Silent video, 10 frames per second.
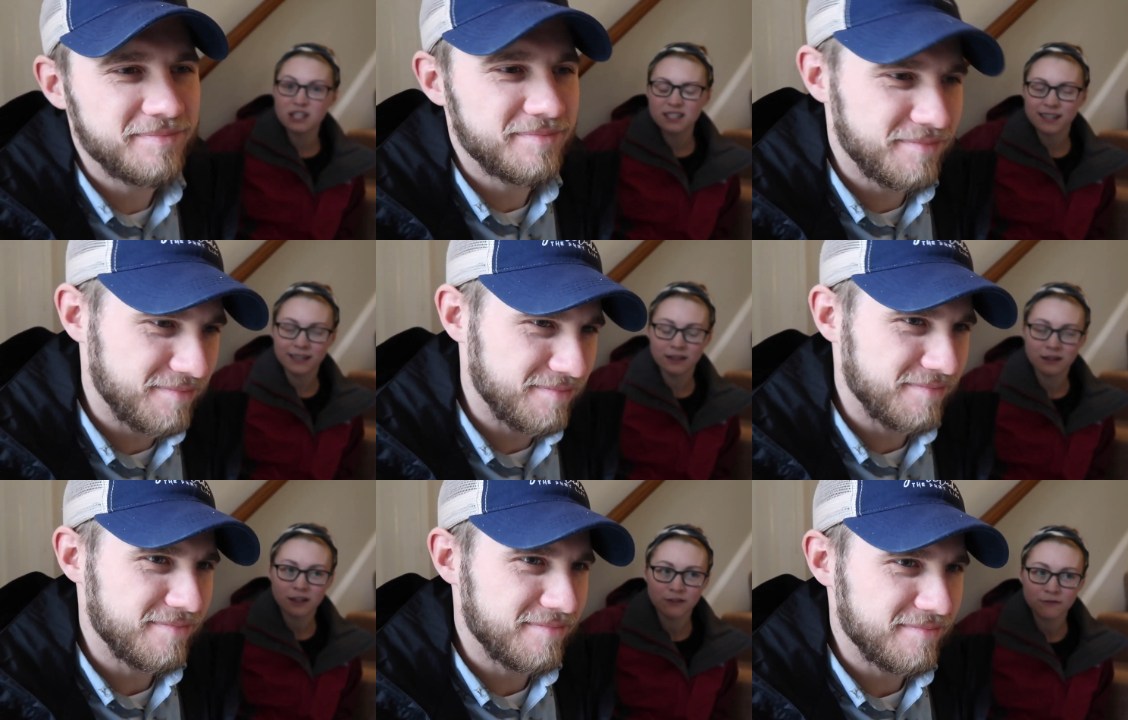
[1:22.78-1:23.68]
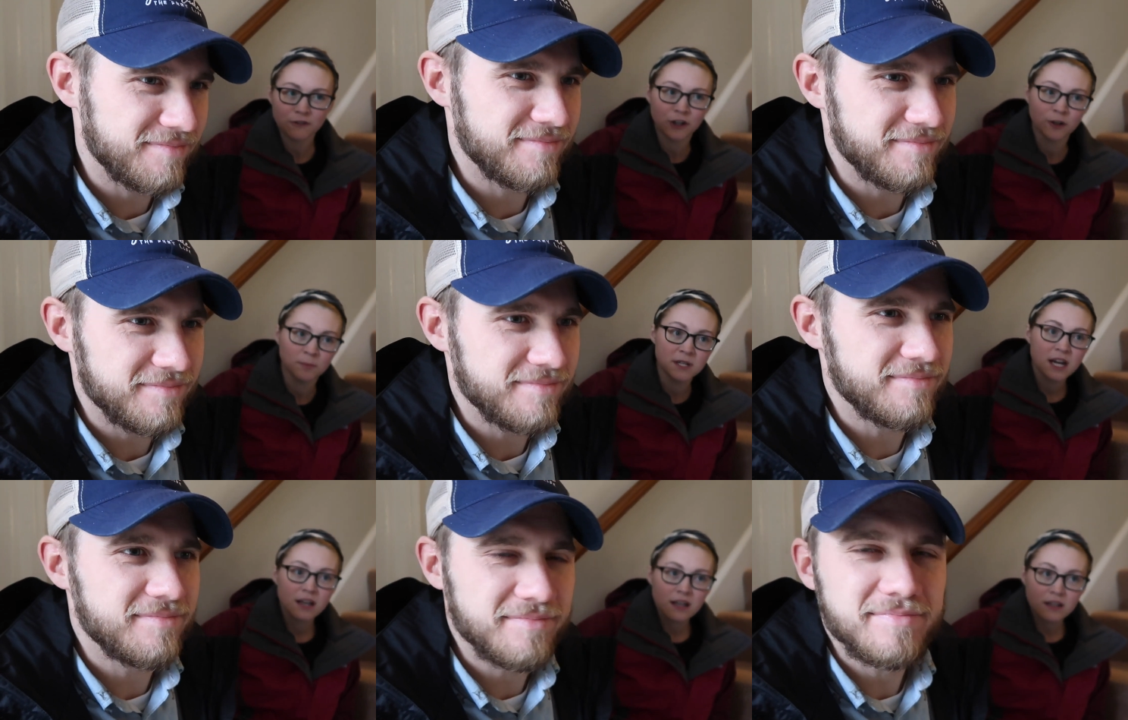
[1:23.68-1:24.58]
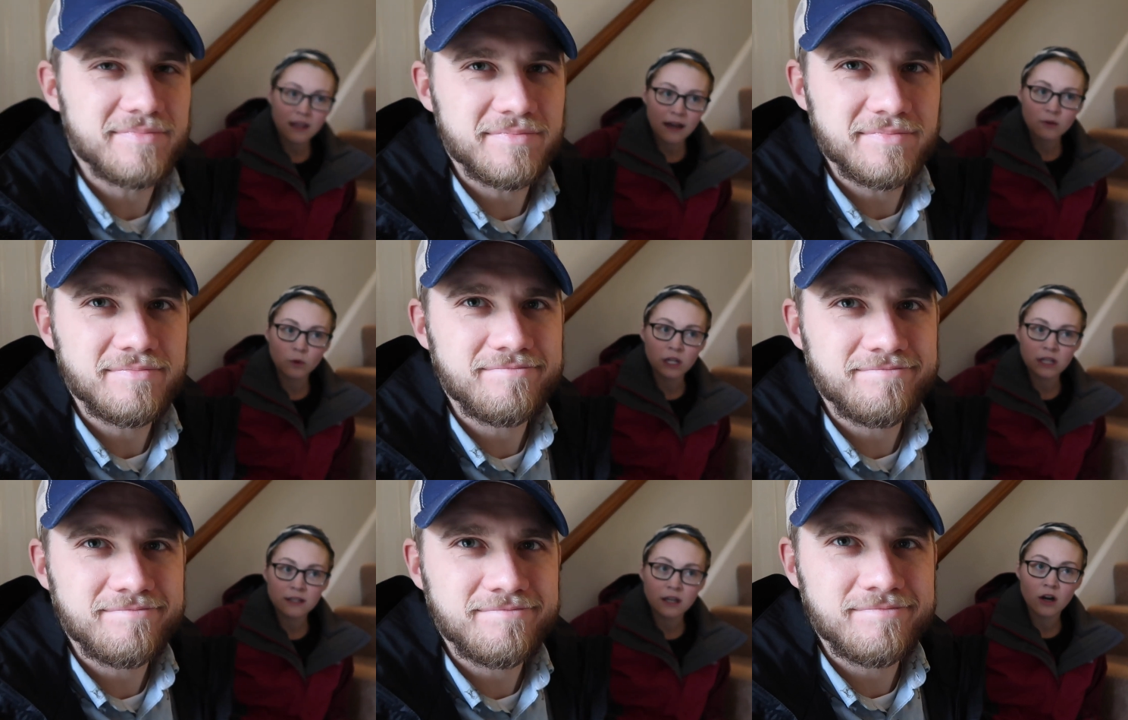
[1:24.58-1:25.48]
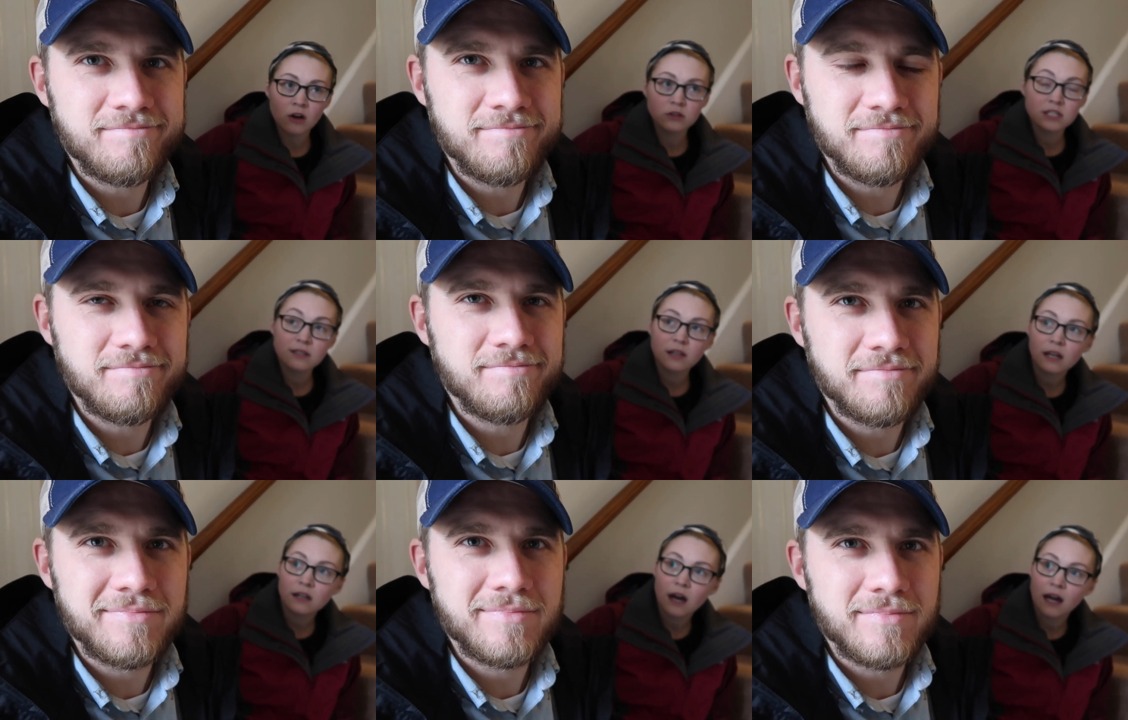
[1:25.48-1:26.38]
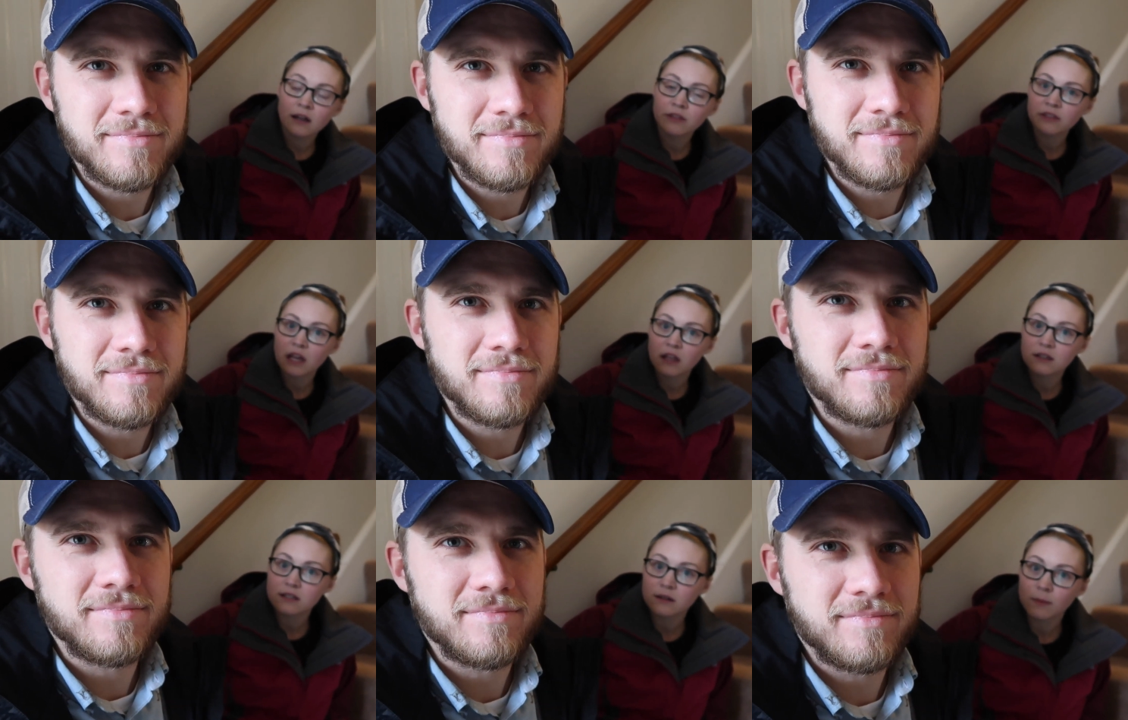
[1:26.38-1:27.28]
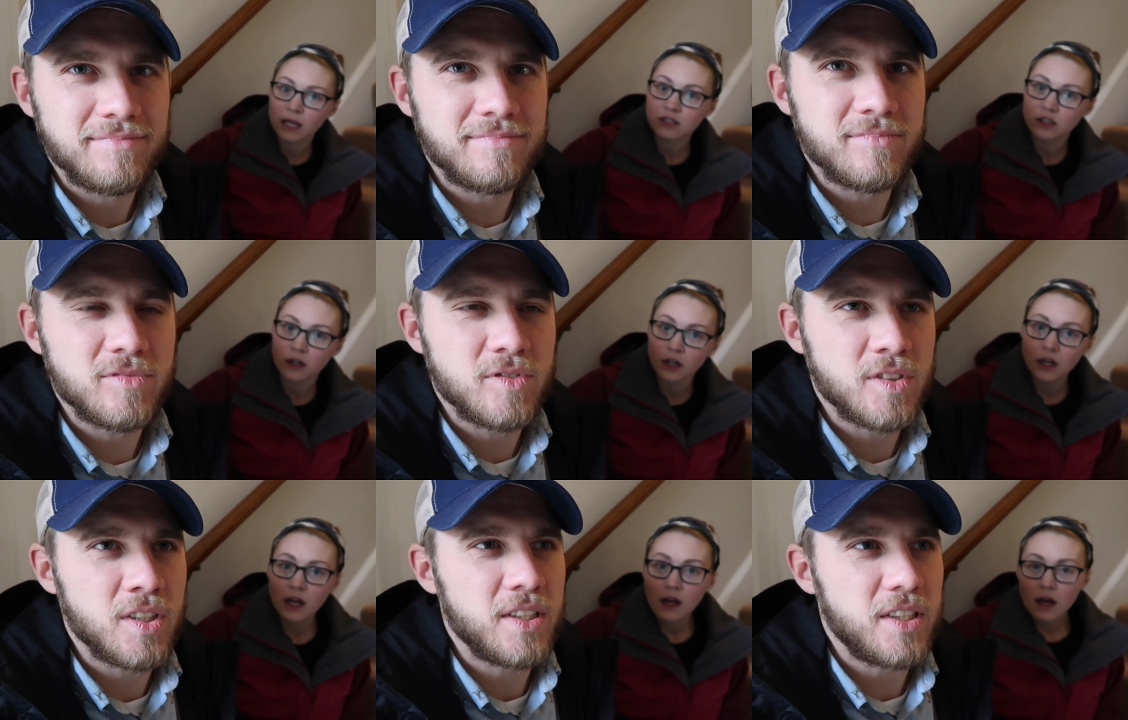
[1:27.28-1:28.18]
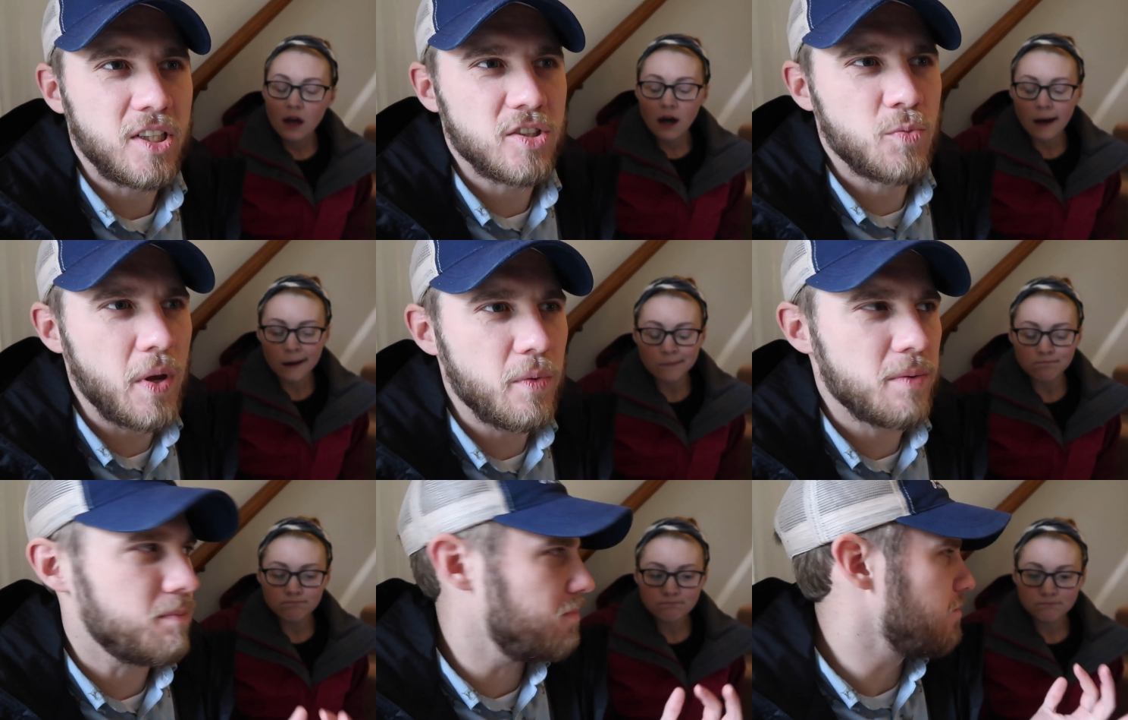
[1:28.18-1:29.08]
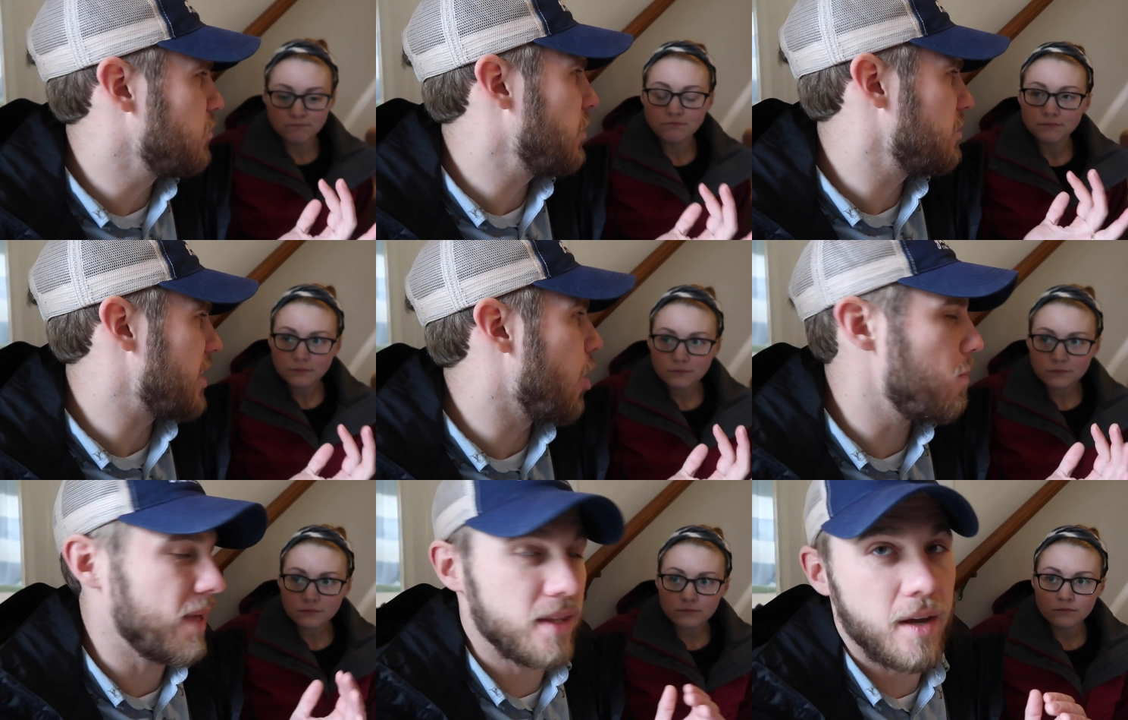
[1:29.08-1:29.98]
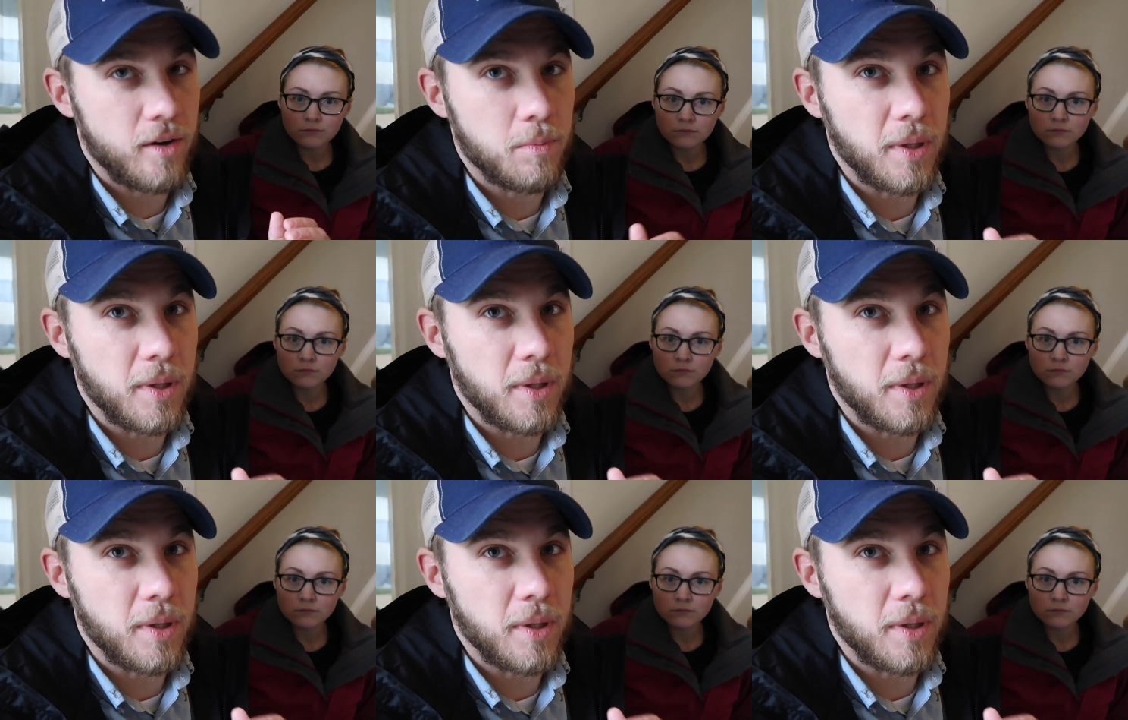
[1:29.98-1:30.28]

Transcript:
Speaker 1: it just kind of confirmed that we need to go. Just get an eye on things and make sure. Because um, we
Speaker 2: would we would be hoping that her